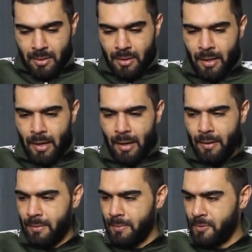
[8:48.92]

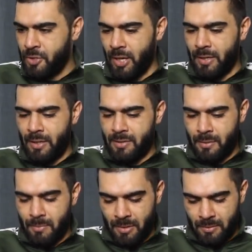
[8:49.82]
Yeah,
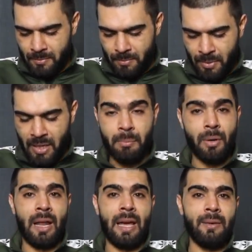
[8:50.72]
journalism and
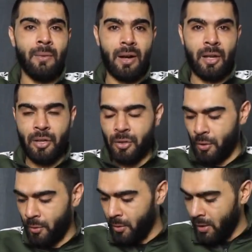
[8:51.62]
people, eh? What can you
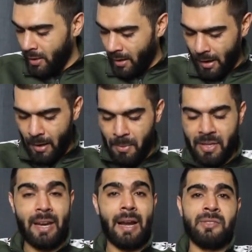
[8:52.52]
do? But
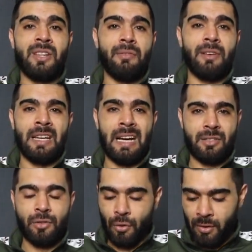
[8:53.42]
yeah, that was definitely our
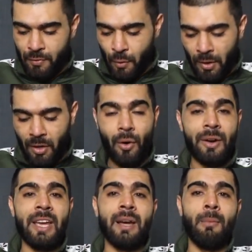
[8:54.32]
story. If you want to go
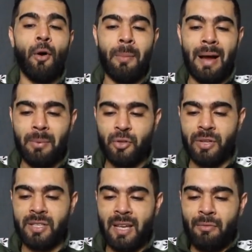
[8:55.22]
and hear more about
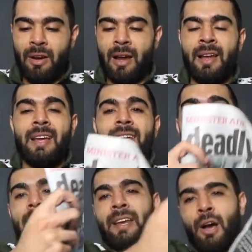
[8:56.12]
Patrice Evra
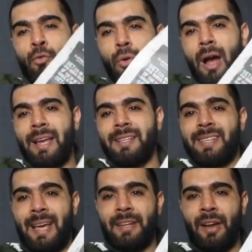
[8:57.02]
getting a right
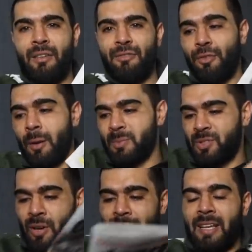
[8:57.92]
telling off from
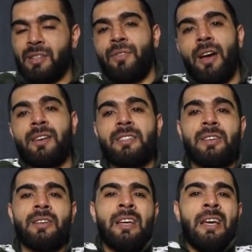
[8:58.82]
Sir Alex
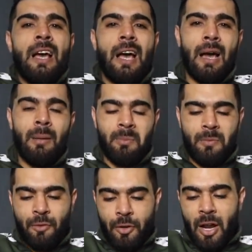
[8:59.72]
Ferguson
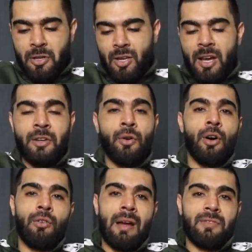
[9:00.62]
for not signing
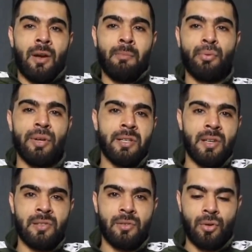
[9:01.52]
autographs on pre-season